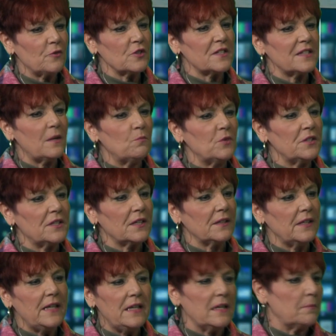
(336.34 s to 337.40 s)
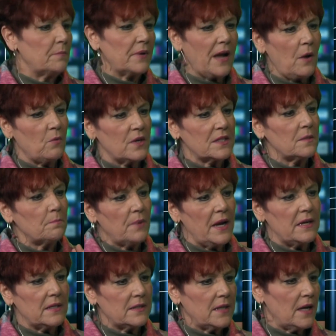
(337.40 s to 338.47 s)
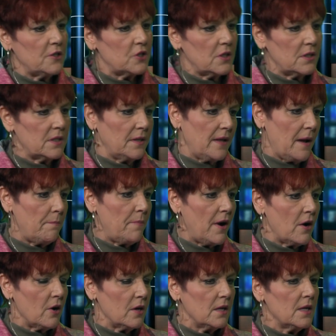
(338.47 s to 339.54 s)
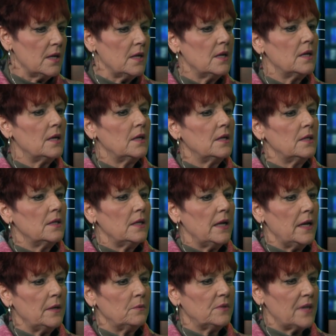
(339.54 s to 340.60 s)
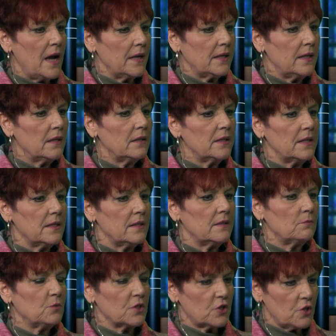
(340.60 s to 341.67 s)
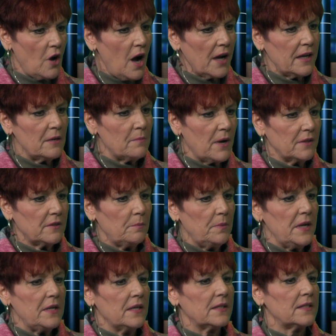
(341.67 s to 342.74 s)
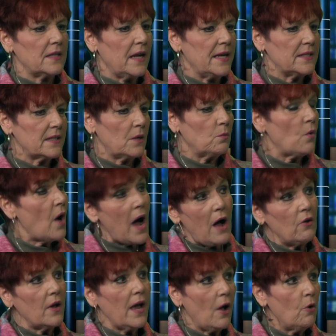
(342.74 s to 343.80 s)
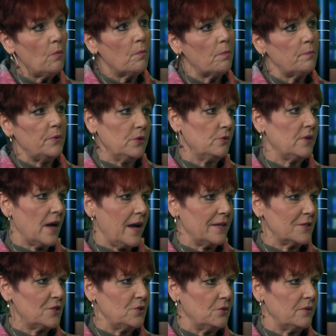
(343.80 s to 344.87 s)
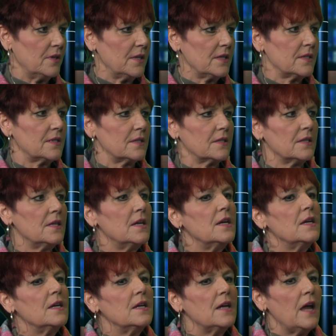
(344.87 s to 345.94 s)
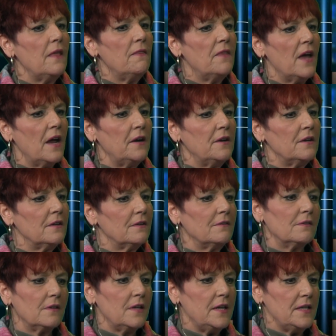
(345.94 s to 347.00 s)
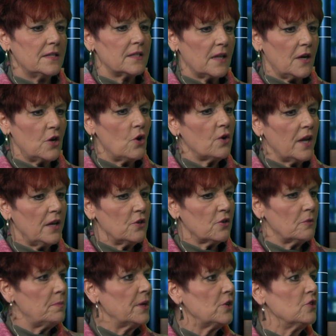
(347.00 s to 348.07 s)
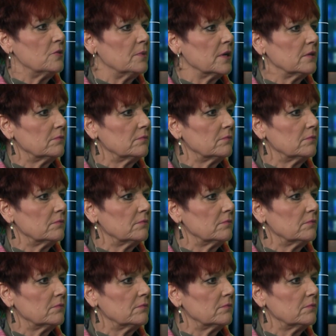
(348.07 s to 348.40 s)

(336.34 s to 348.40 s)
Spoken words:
someone to lead it, but I wasn't paying attention to that part. and Don Killian was talking about the peanuts, and I said, well, I'll help you guys do this. And then he said, okay, you're the big goober.